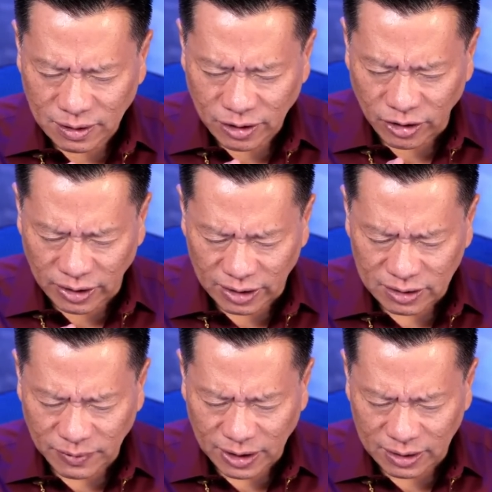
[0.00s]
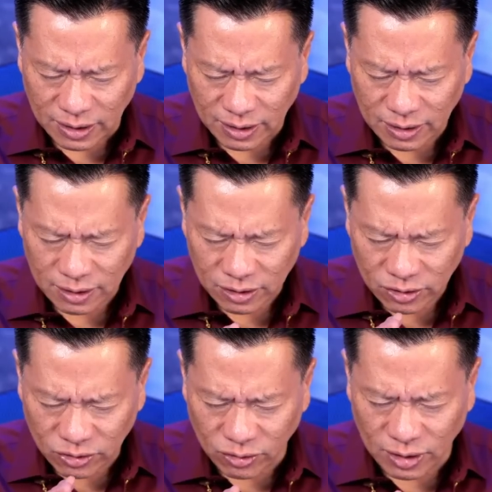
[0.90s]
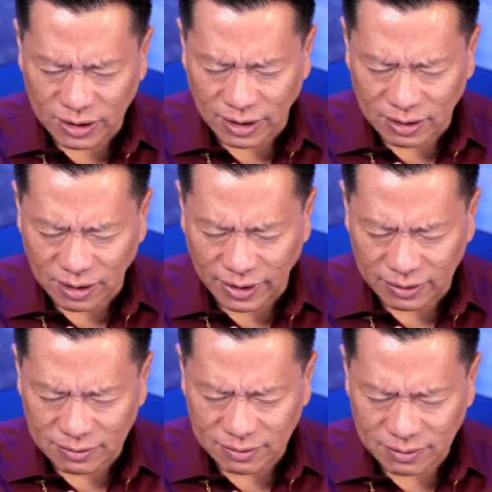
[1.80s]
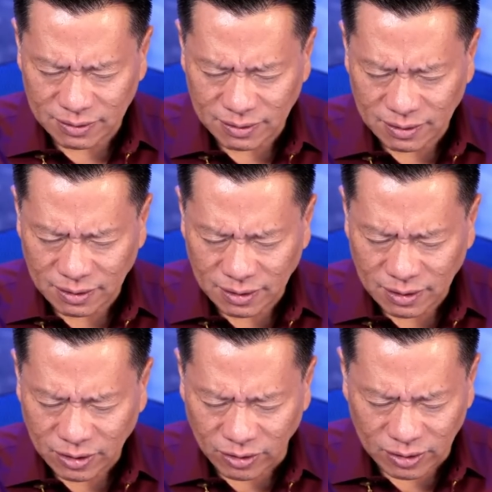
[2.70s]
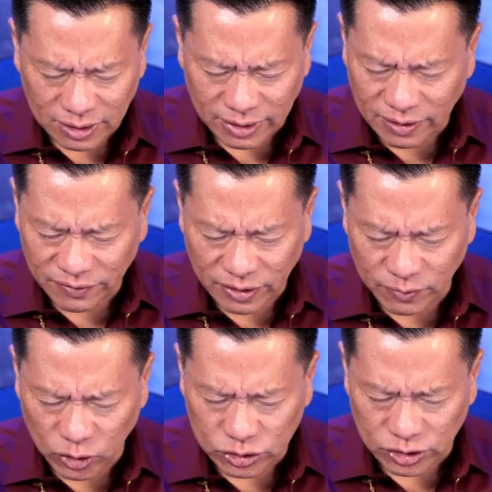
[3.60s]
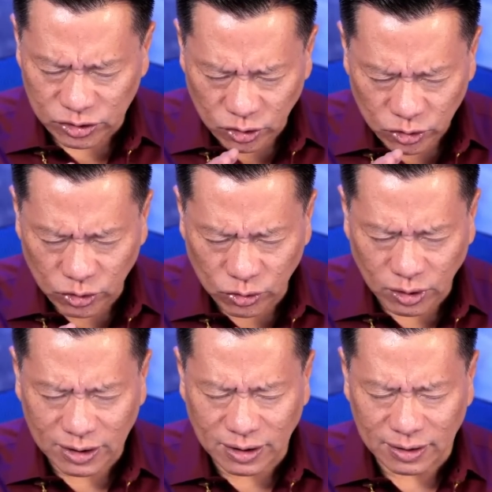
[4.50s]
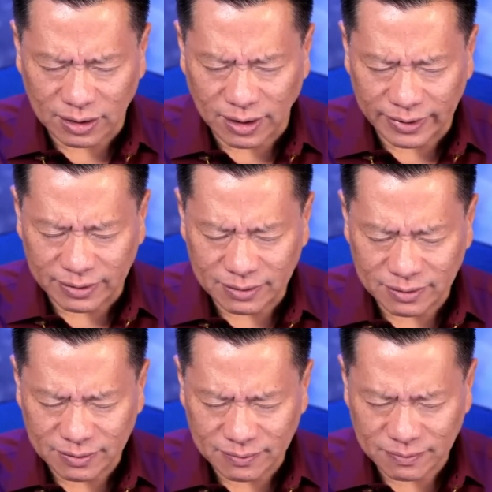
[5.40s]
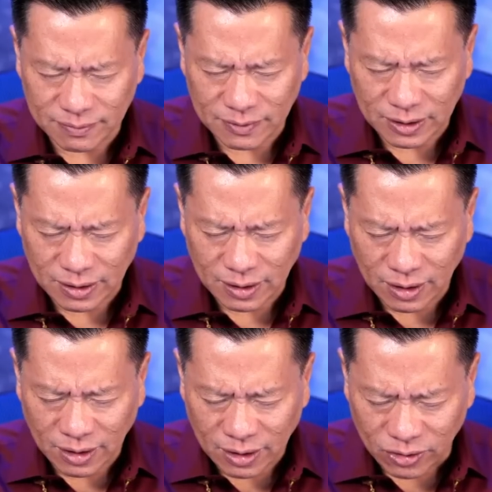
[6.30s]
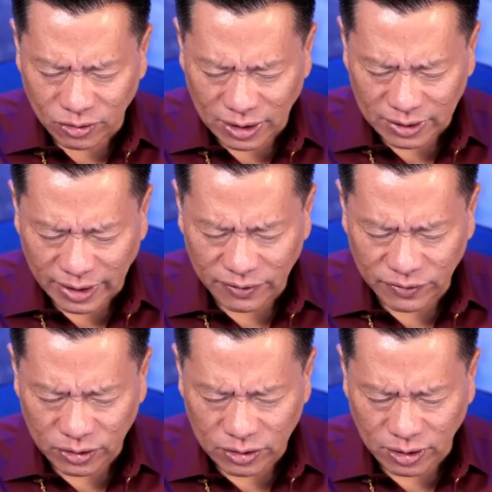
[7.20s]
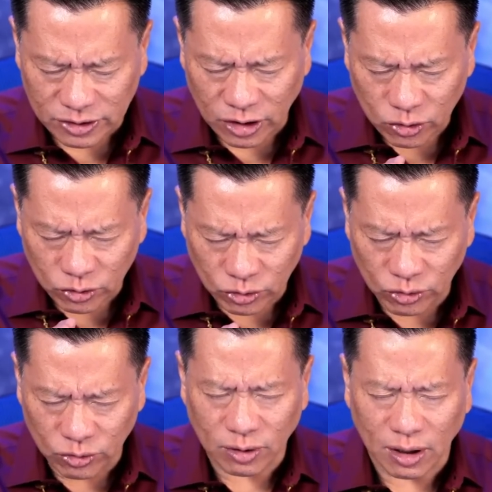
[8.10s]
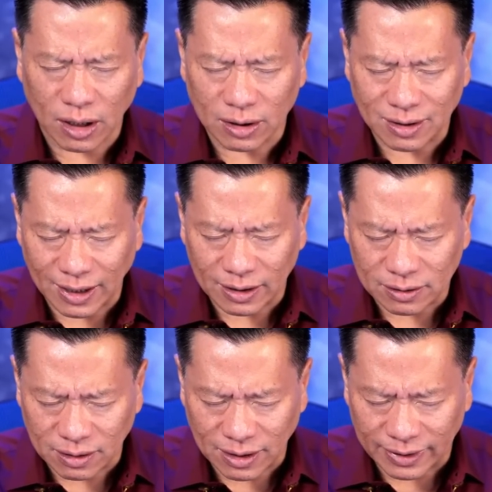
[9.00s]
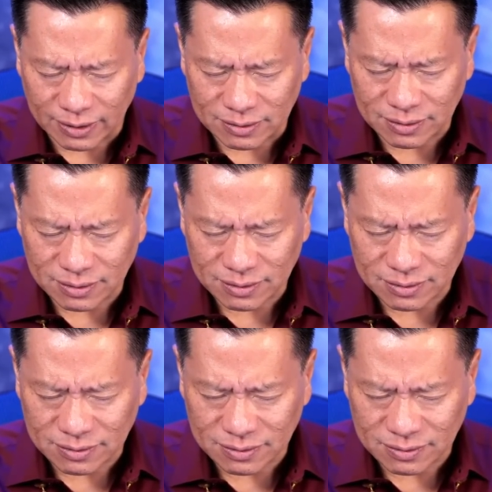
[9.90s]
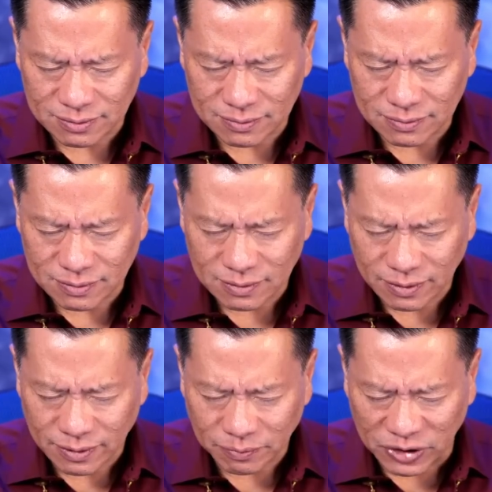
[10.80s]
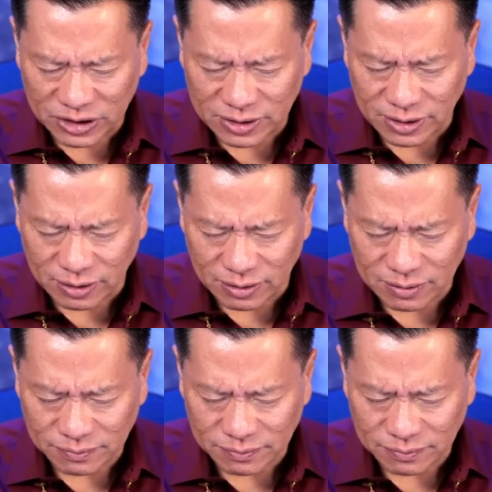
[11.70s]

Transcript: You're not the body, you are that light. You're not any of your emotions, you are that light. You're not any of your thoughts, you are that light. Be still.